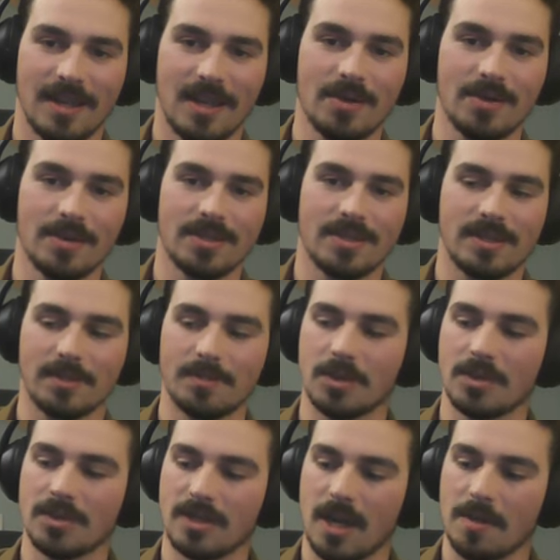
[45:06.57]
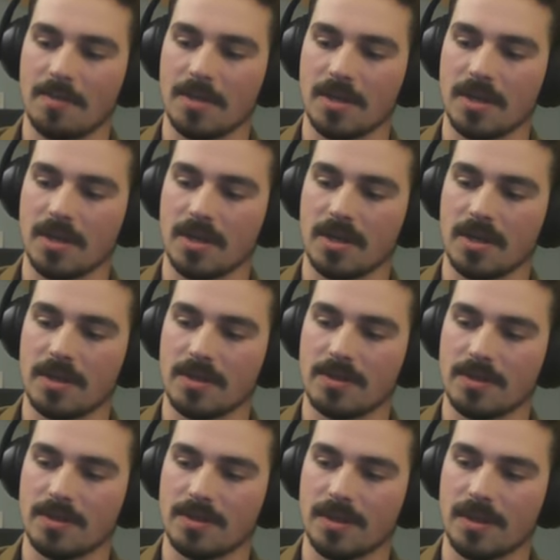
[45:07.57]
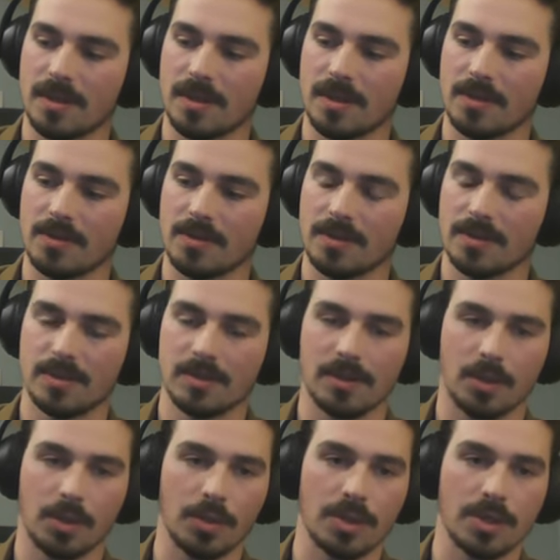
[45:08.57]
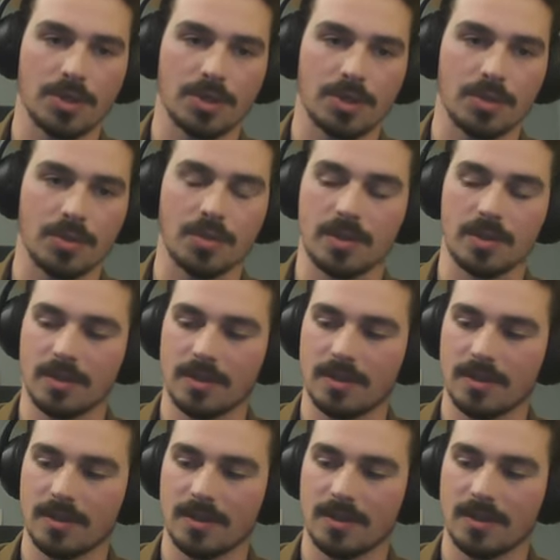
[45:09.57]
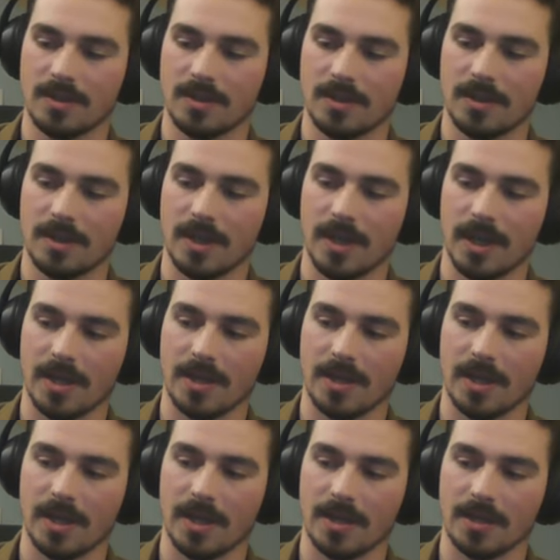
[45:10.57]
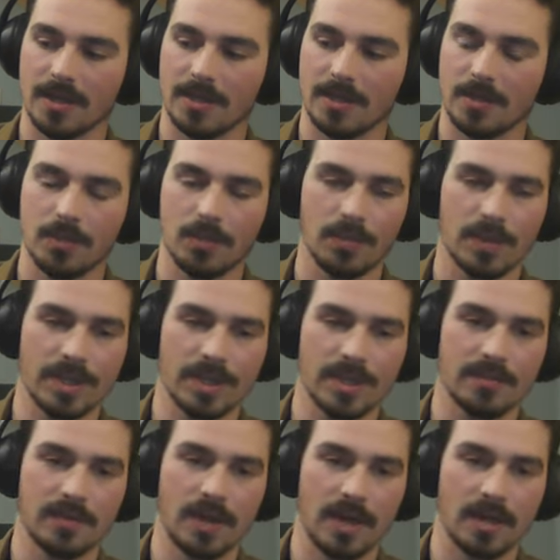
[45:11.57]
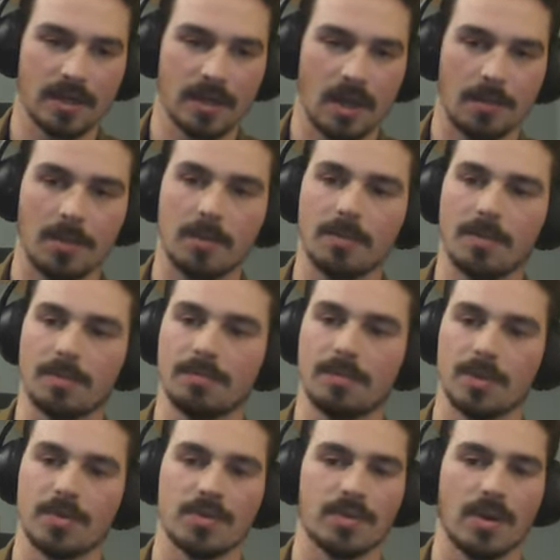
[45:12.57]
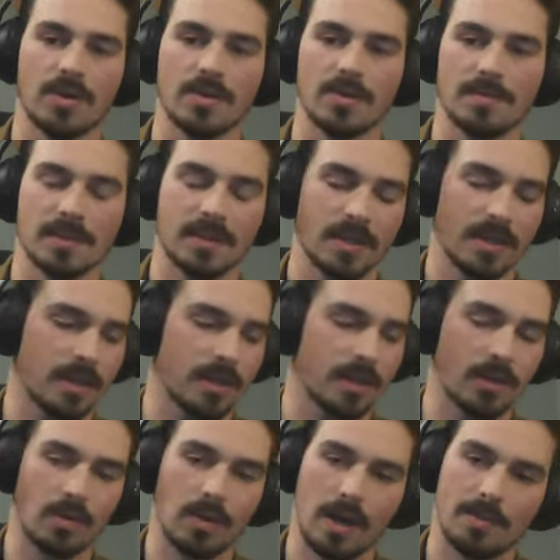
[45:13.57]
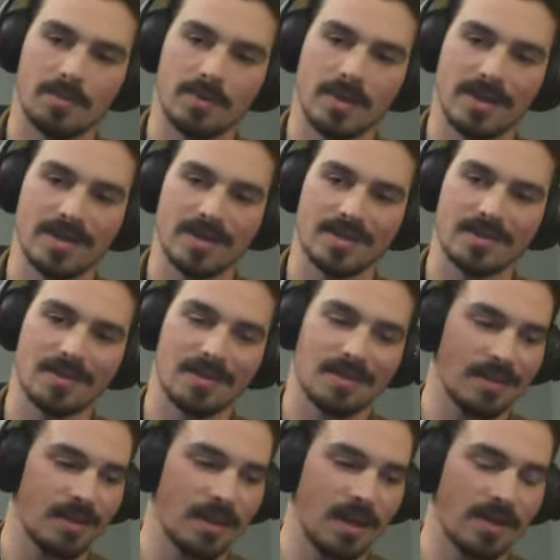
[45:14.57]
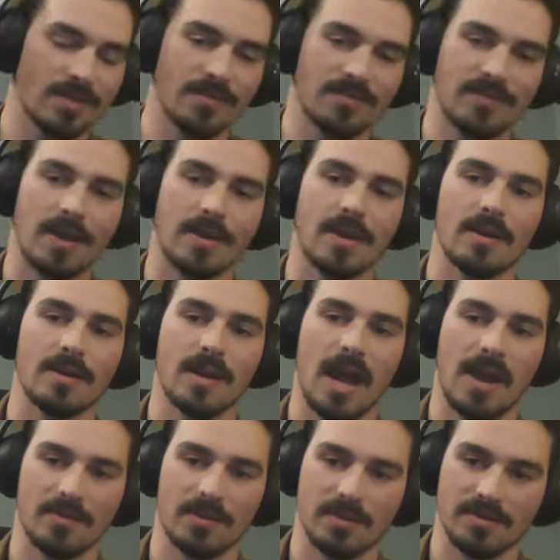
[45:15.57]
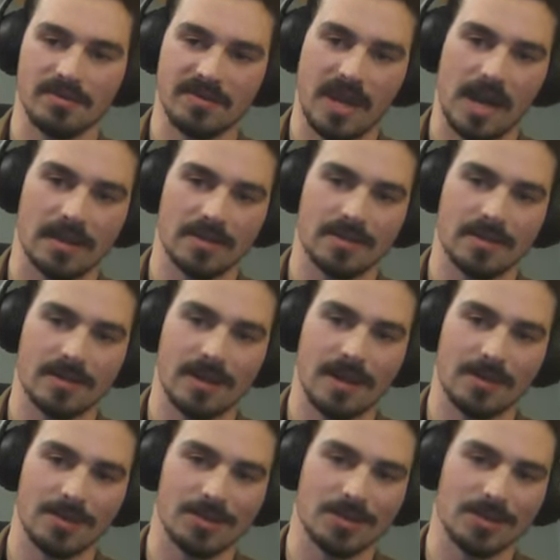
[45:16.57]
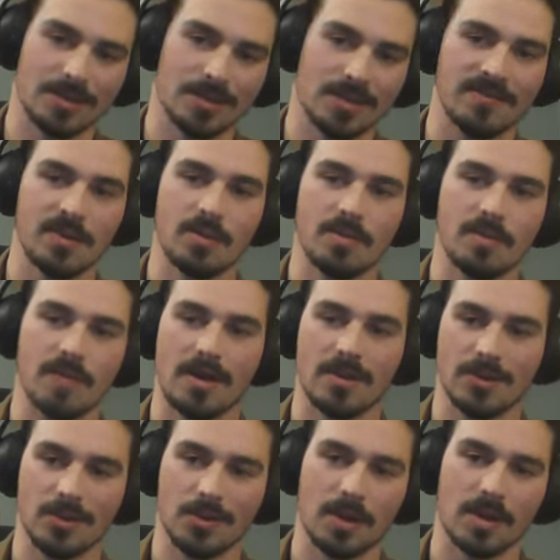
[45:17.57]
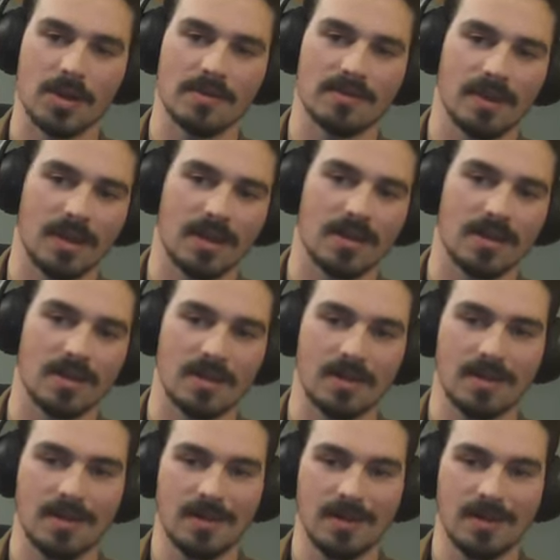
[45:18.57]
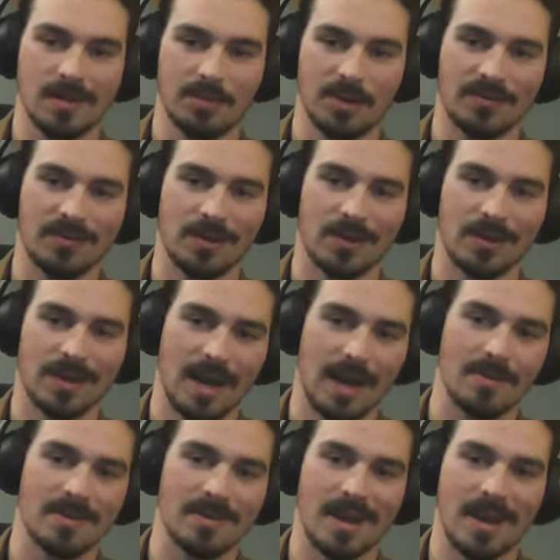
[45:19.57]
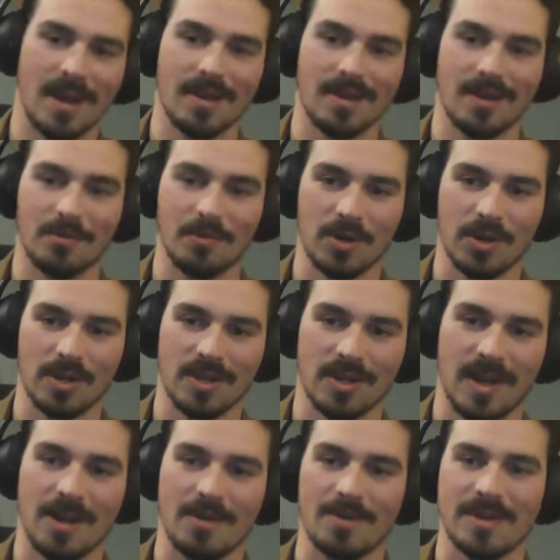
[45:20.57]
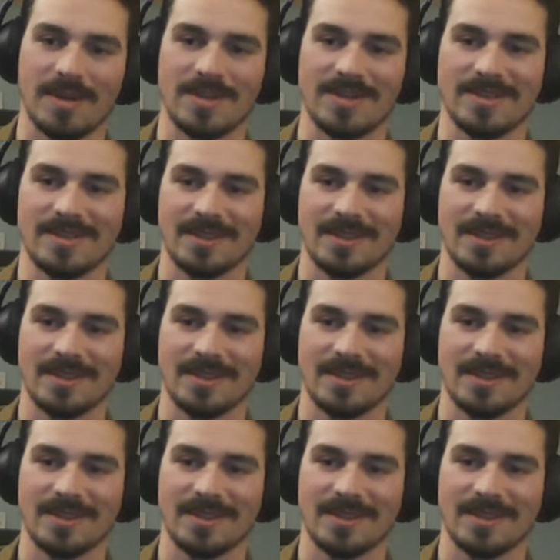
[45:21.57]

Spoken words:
It was similar time of year. It was early June, and we did find a couple blue throats, but they didn't cooperate. And I found out after the fact that I was just a few miles short of kind of their preferred habitat on one of the highways.